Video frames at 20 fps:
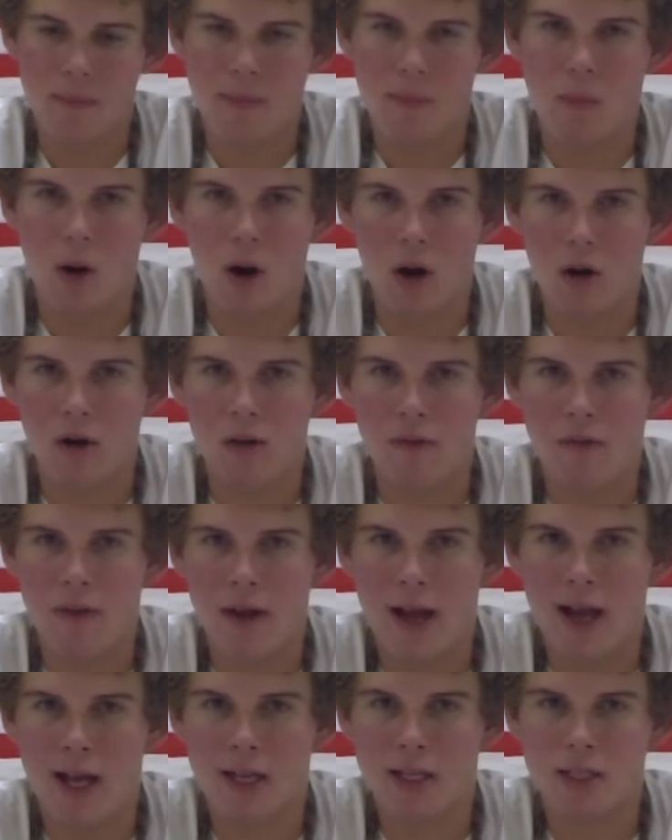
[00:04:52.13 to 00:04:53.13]
moderate
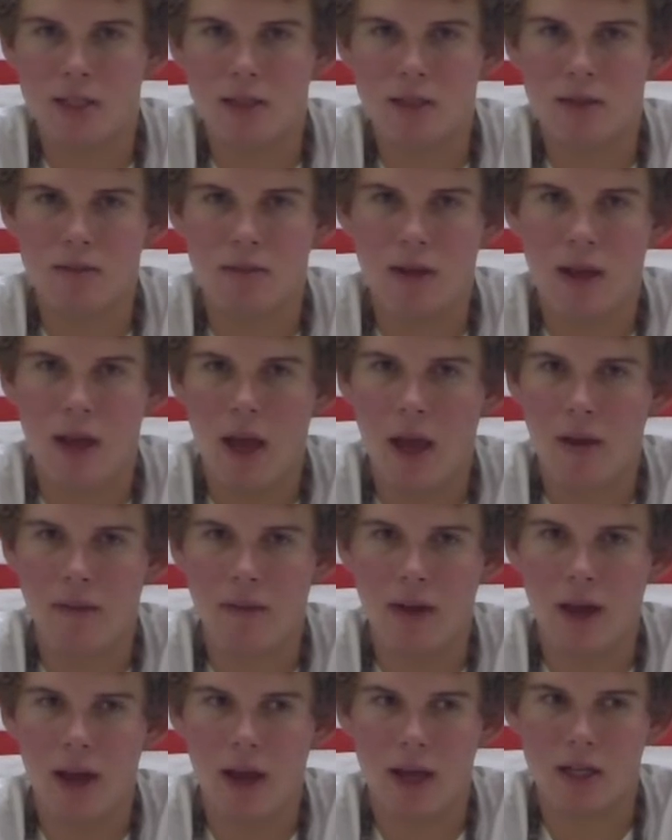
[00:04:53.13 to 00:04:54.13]
fast,
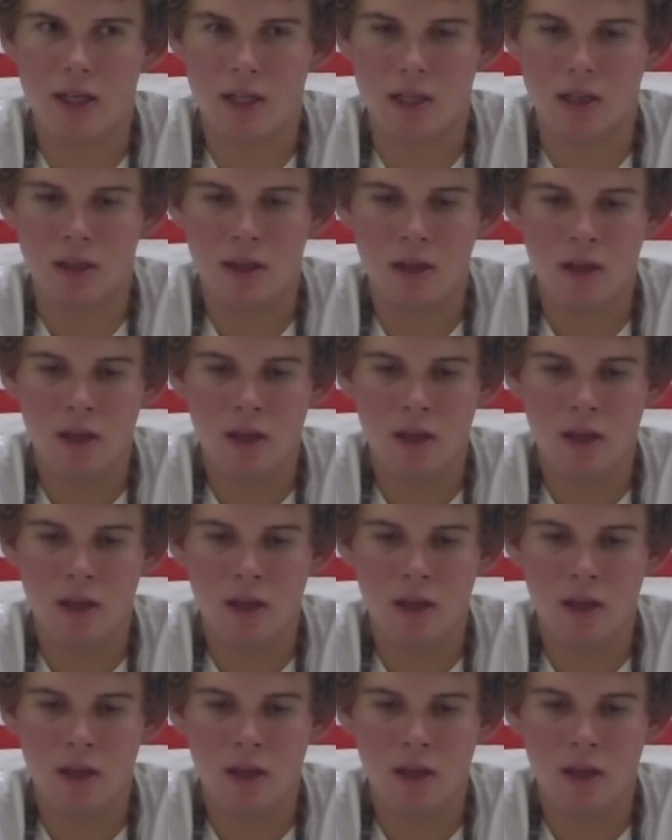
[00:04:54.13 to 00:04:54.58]
heavy action.